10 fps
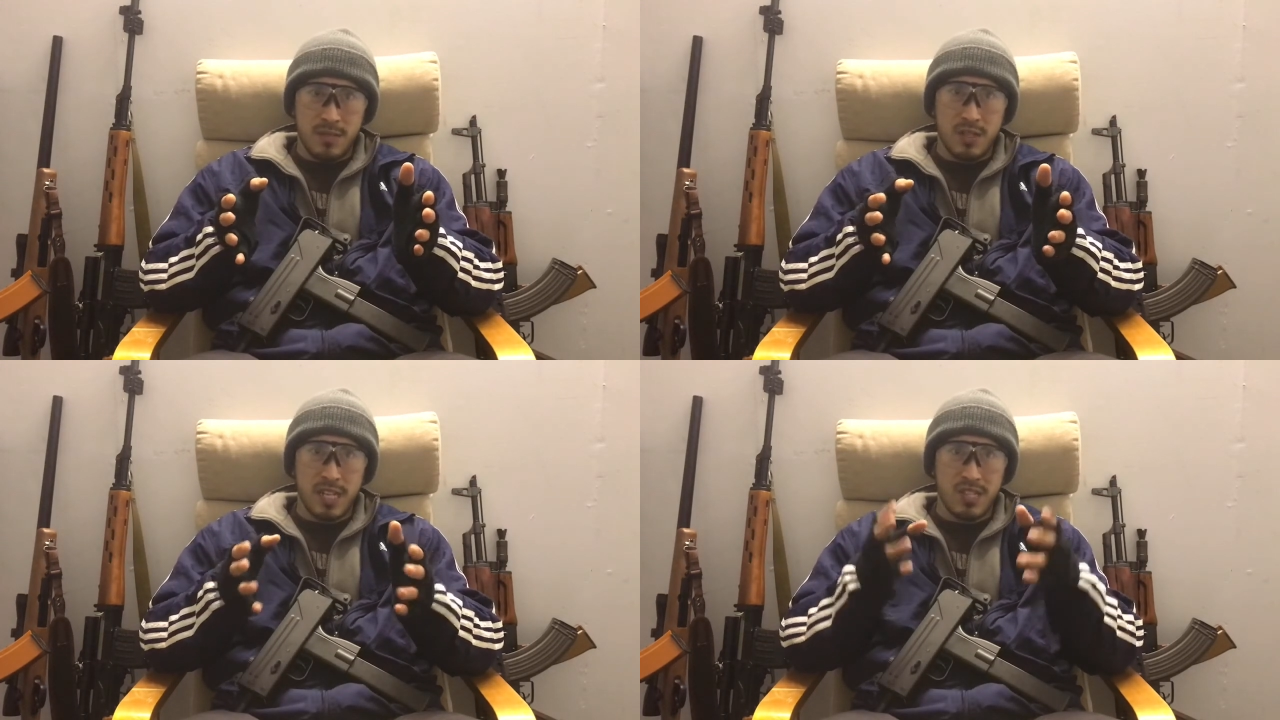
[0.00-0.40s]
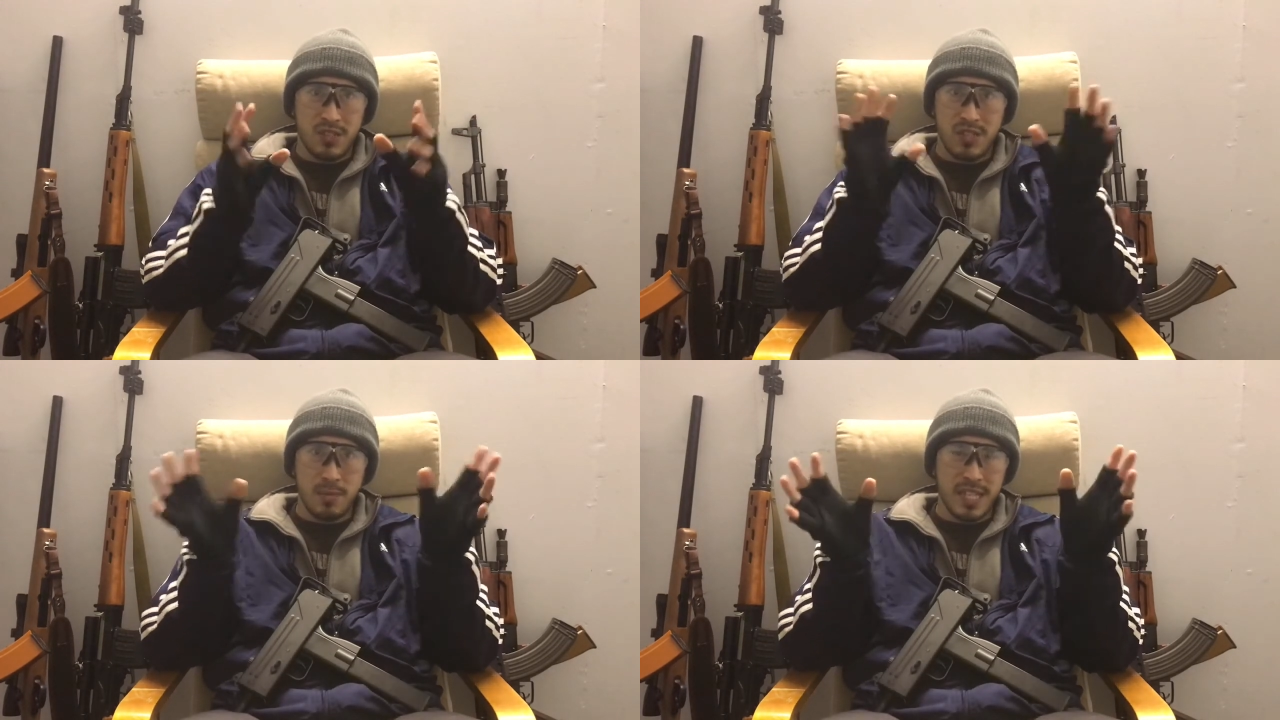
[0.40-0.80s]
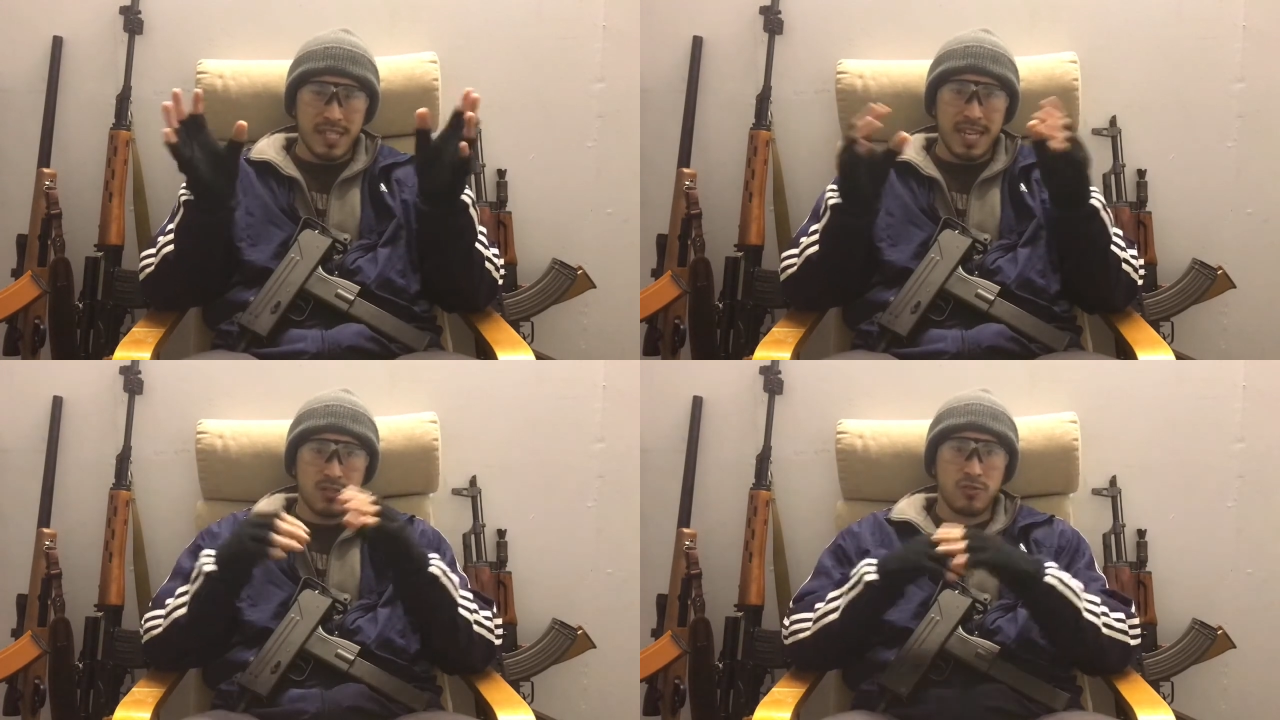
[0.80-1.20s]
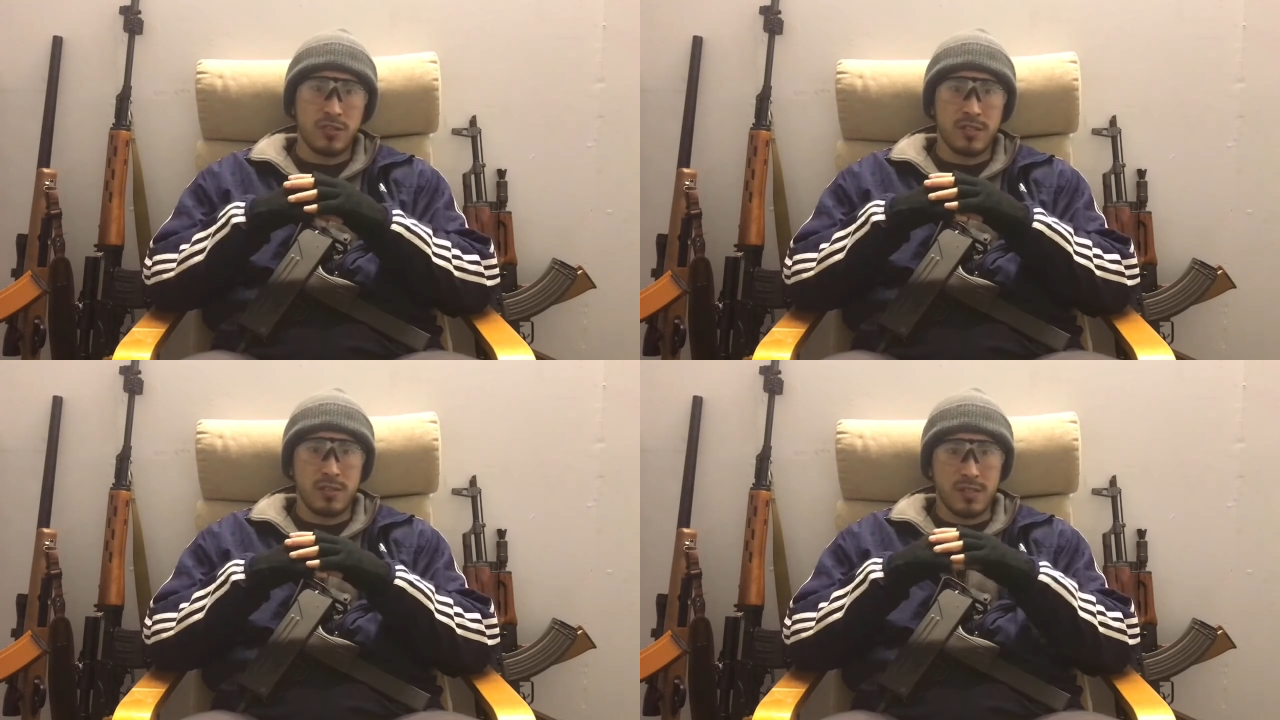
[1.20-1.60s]
Okay, so some of these
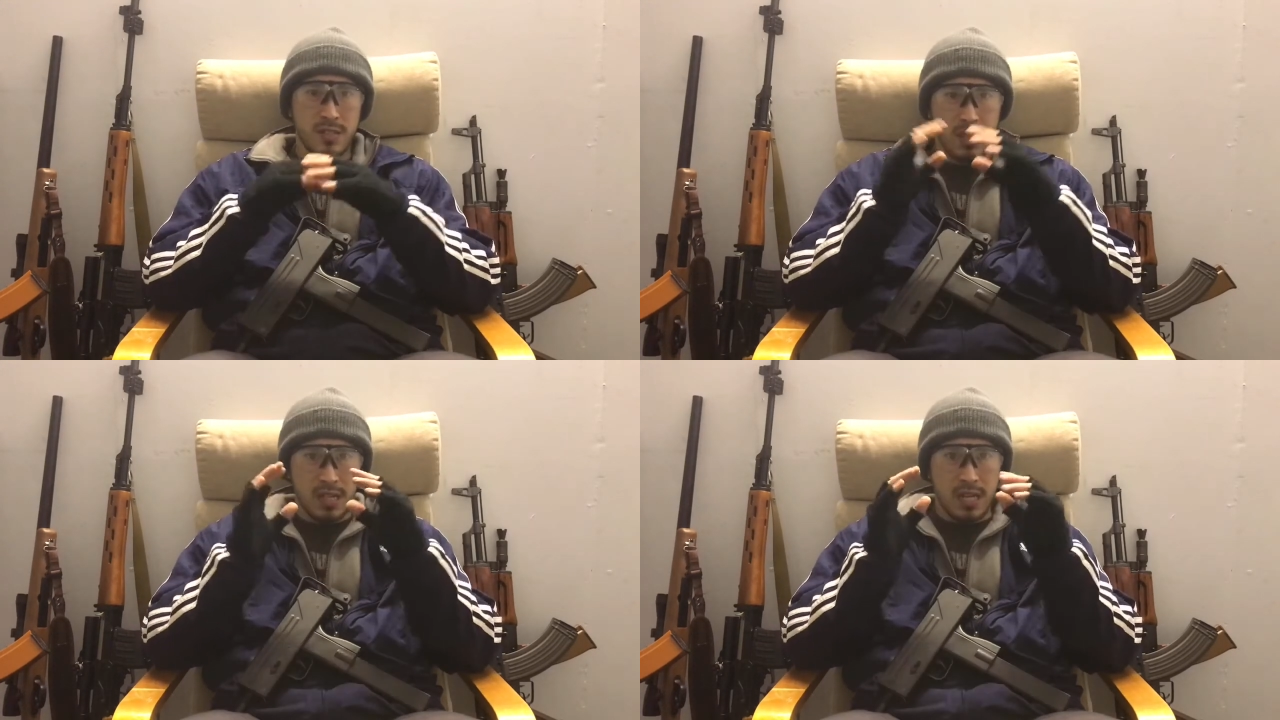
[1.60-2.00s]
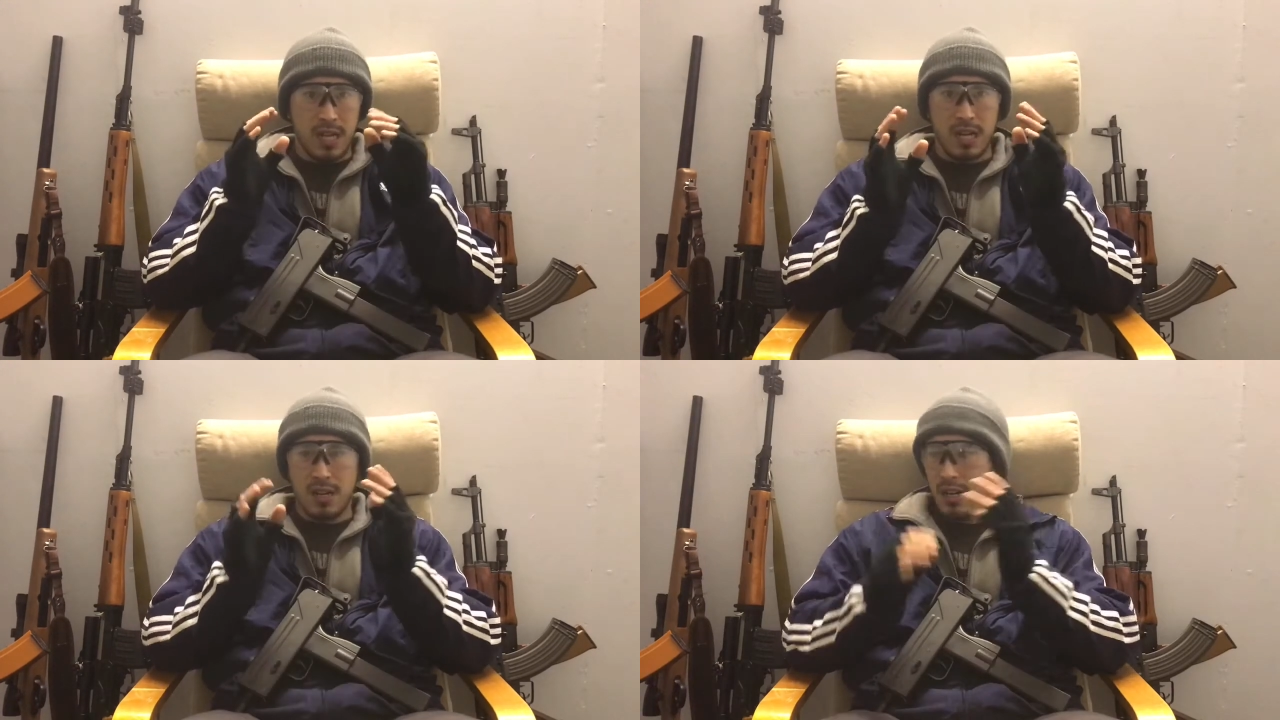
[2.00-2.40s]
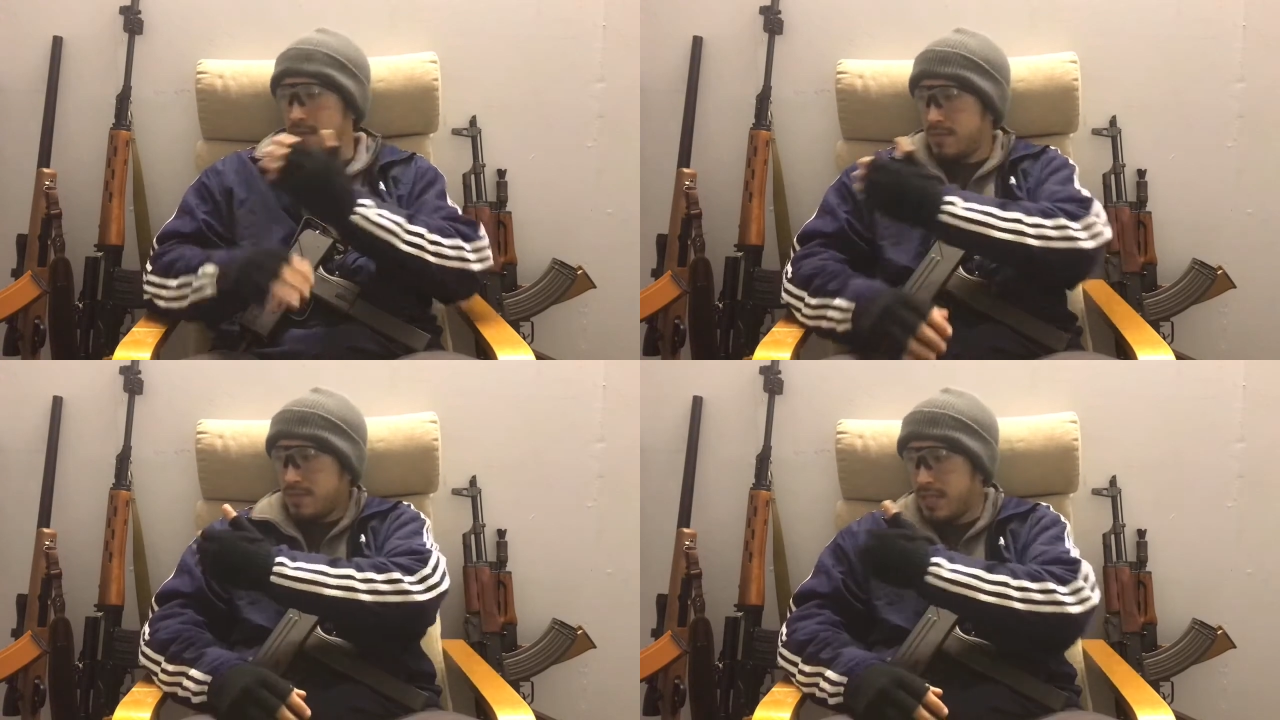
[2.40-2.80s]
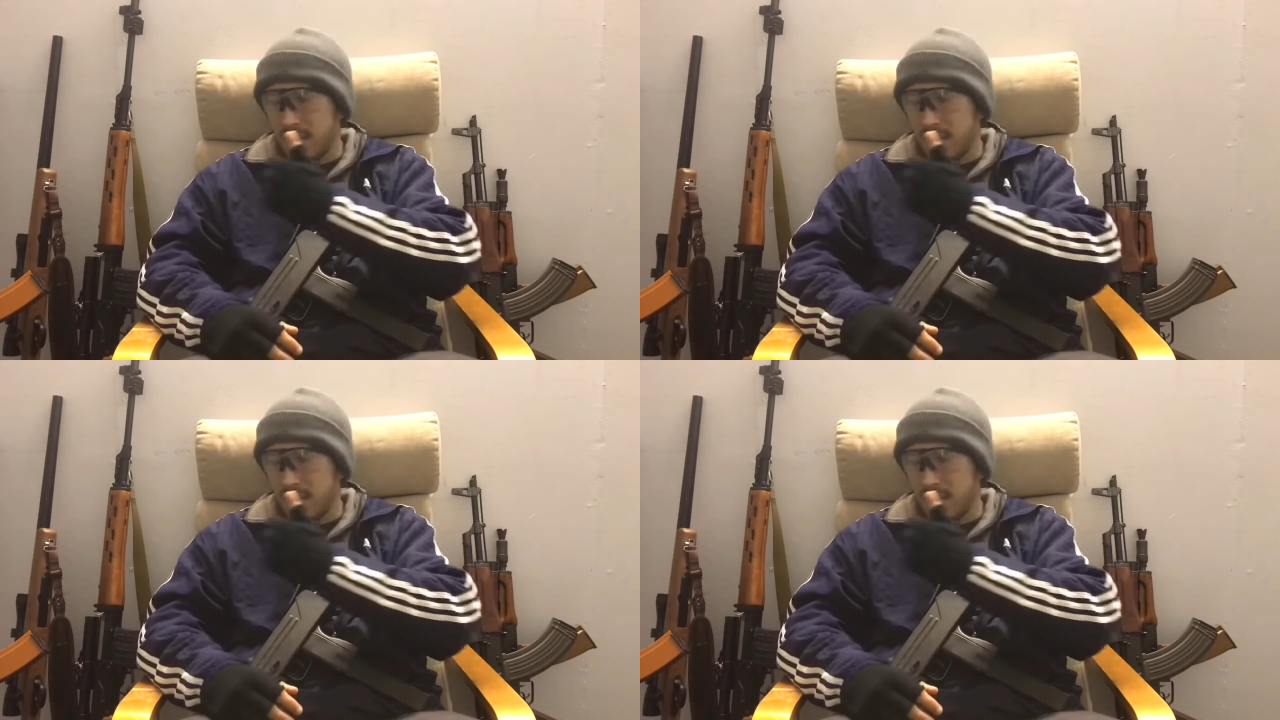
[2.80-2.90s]
categories that